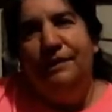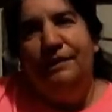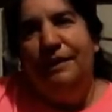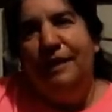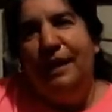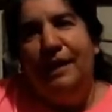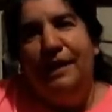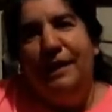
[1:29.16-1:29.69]

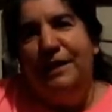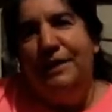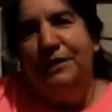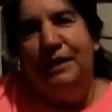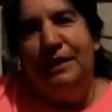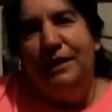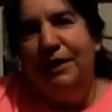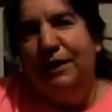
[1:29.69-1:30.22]
and they
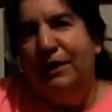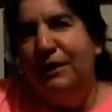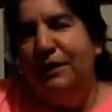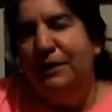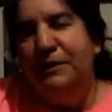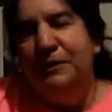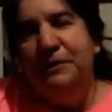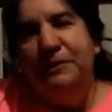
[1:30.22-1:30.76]
said,
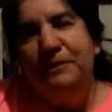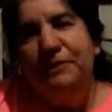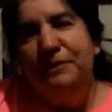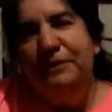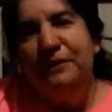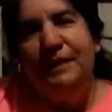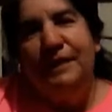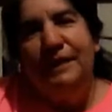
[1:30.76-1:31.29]
no,
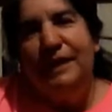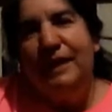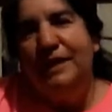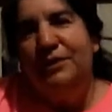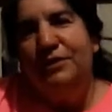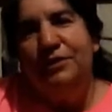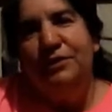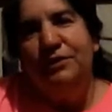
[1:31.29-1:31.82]

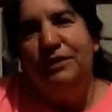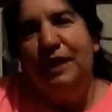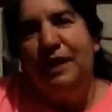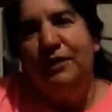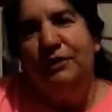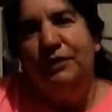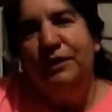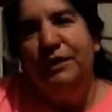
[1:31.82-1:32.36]
that's just
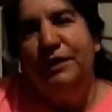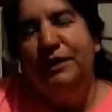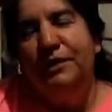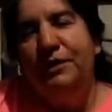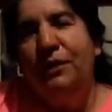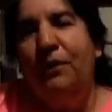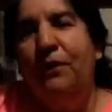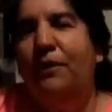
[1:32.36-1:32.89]
not true
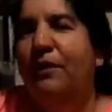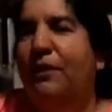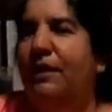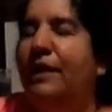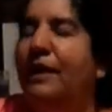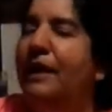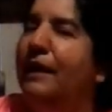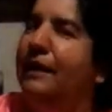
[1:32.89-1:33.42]
or
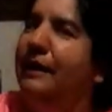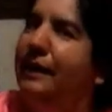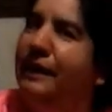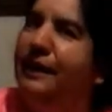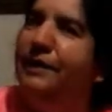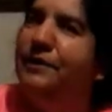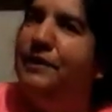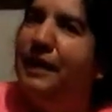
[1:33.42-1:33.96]

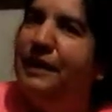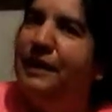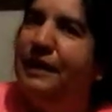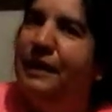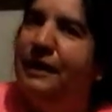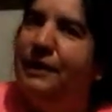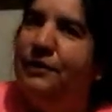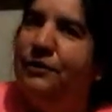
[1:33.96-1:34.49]
yes I
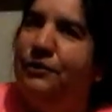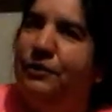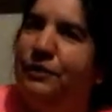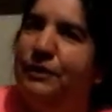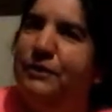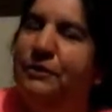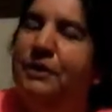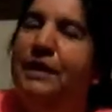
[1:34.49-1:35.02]
think it's
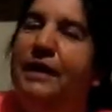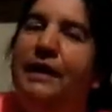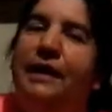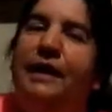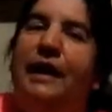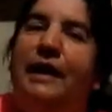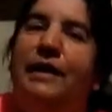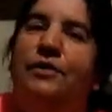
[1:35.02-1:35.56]
true
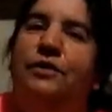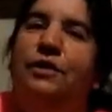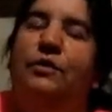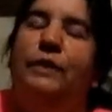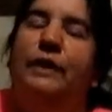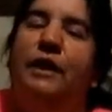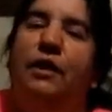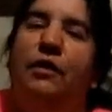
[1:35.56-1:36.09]
and so
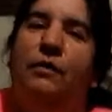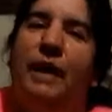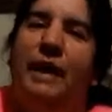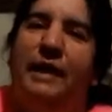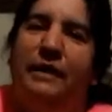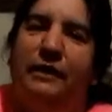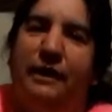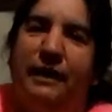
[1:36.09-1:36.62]
we go
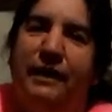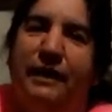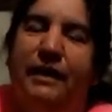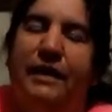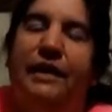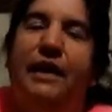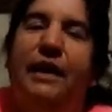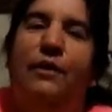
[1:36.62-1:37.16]
back
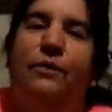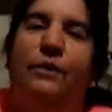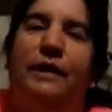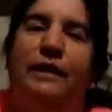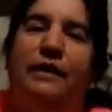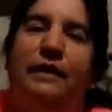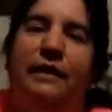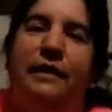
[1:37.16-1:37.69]
looking and we
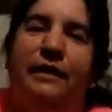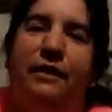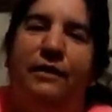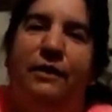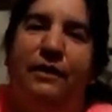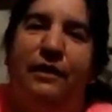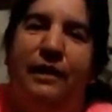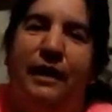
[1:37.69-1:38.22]
look in the
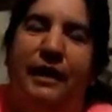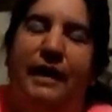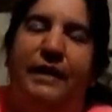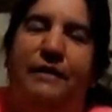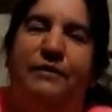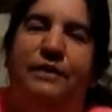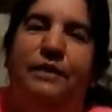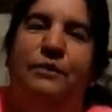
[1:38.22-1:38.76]

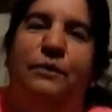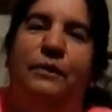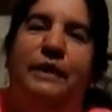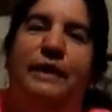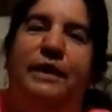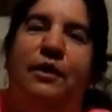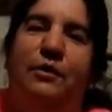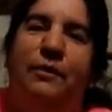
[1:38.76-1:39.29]
archives and we
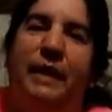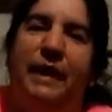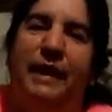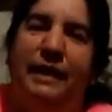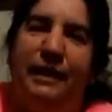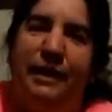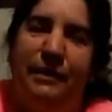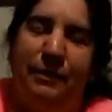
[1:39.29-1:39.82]
go back
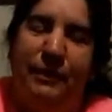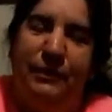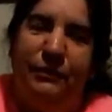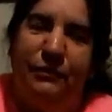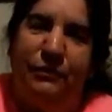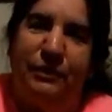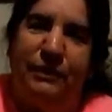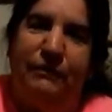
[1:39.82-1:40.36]
and get birth
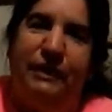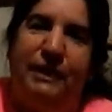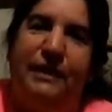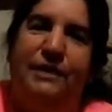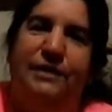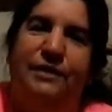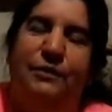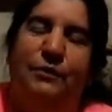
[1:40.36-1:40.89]

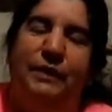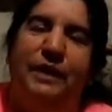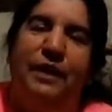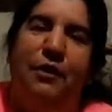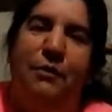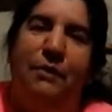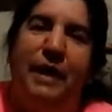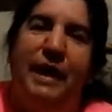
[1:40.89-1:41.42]
certificates and we
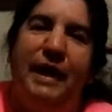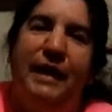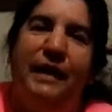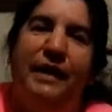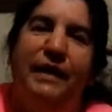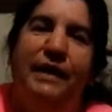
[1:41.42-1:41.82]
go back